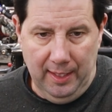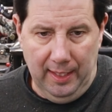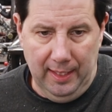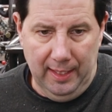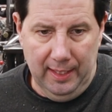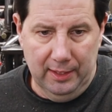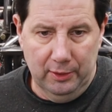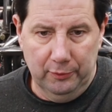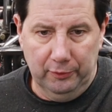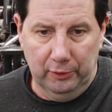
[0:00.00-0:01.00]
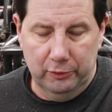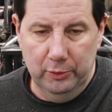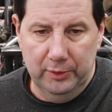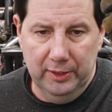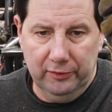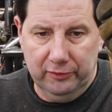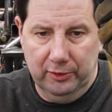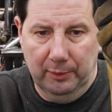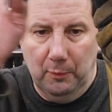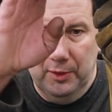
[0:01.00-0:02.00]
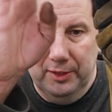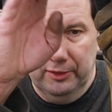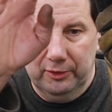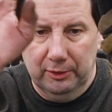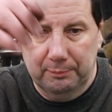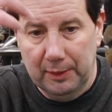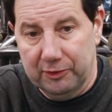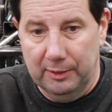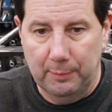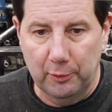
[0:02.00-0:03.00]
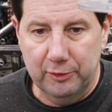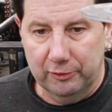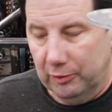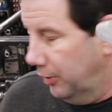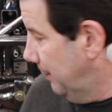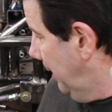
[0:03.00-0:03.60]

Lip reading: and those are the two discs, so that one disc can, actually both discs will come